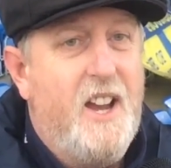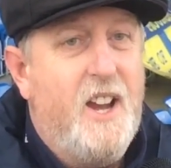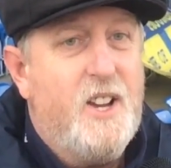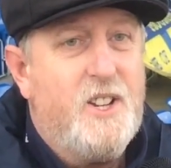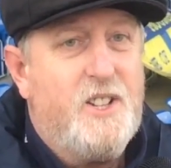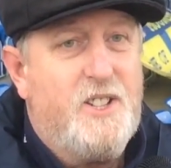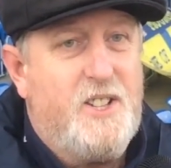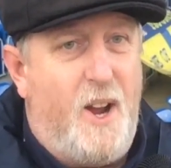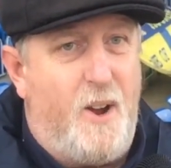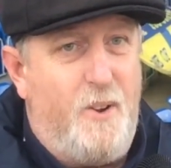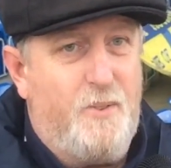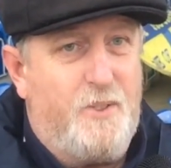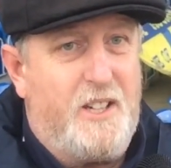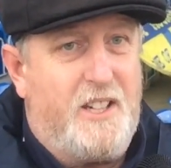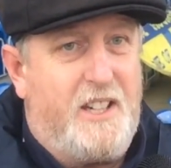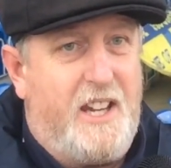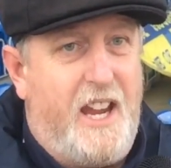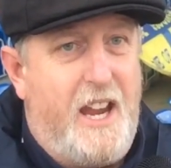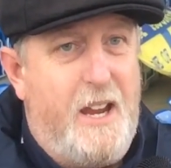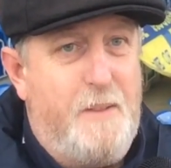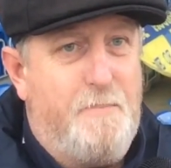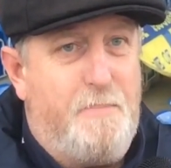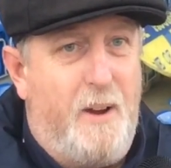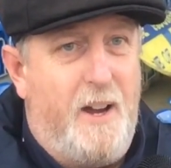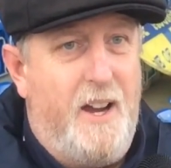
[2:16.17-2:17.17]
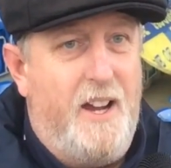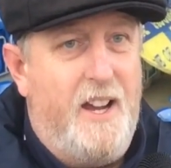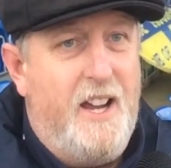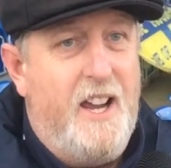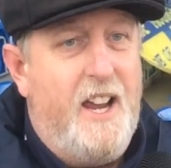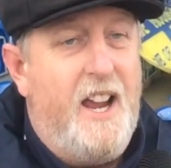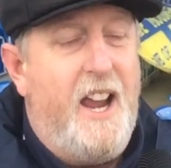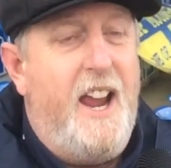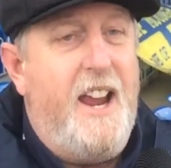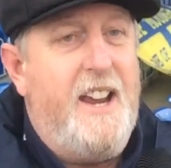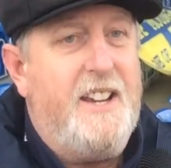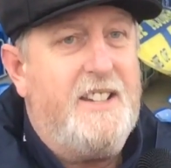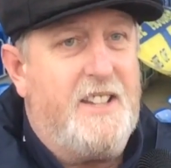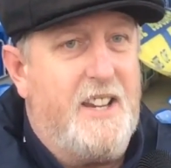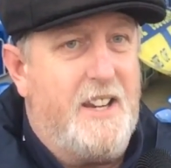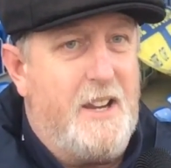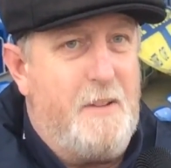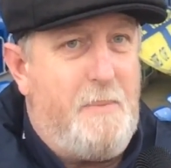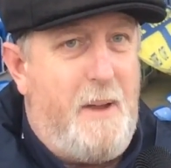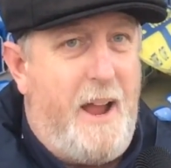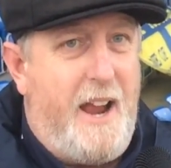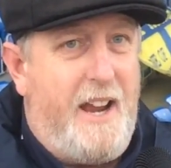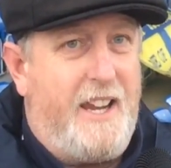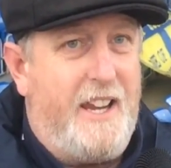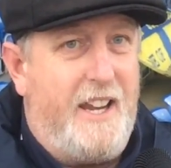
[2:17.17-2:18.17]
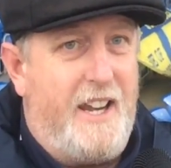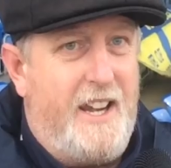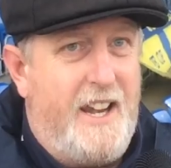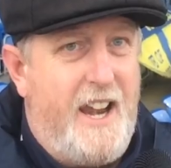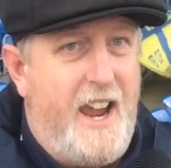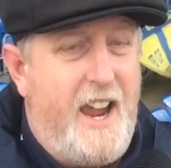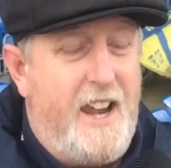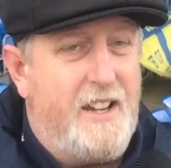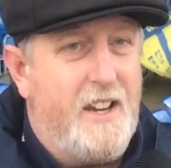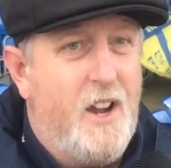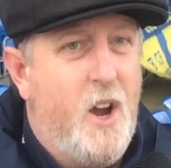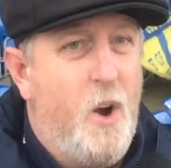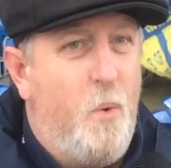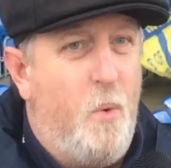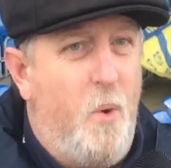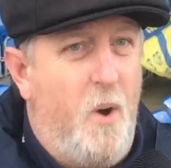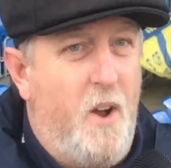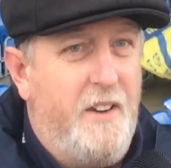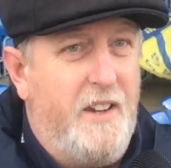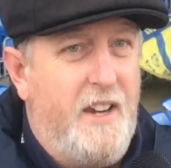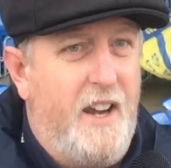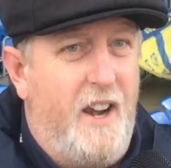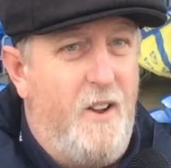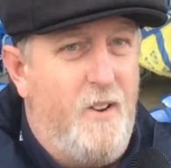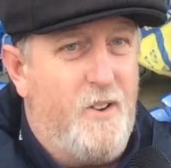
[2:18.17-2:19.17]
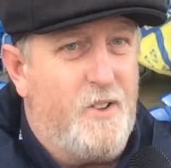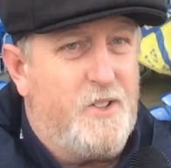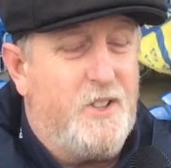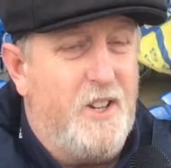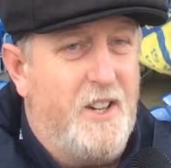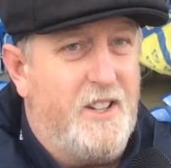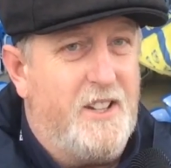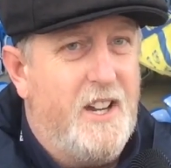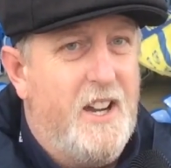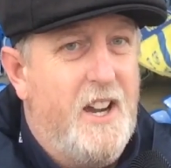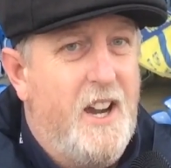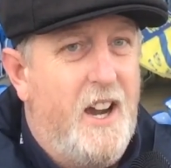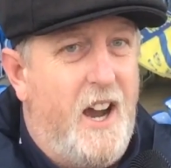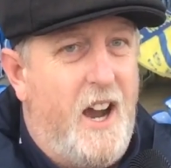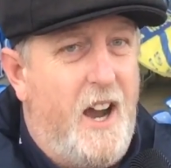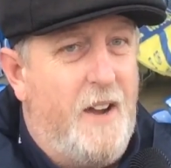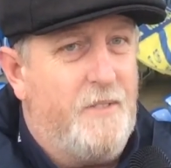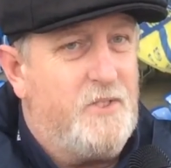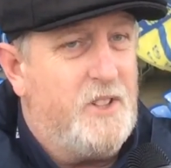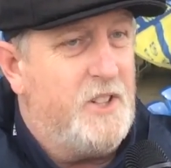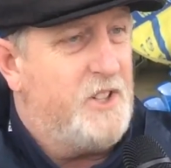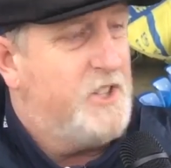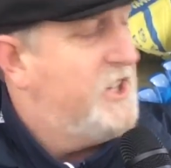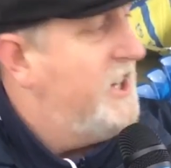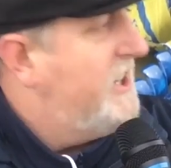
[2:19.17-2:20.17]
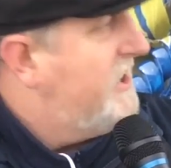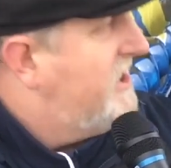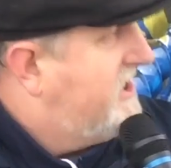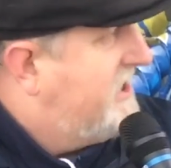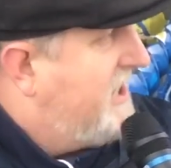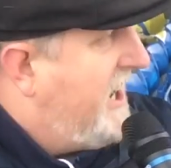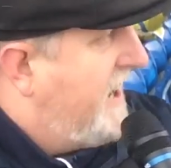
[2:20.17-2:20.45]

Sold the keeper into the back of the net. 1-0 Oxford after just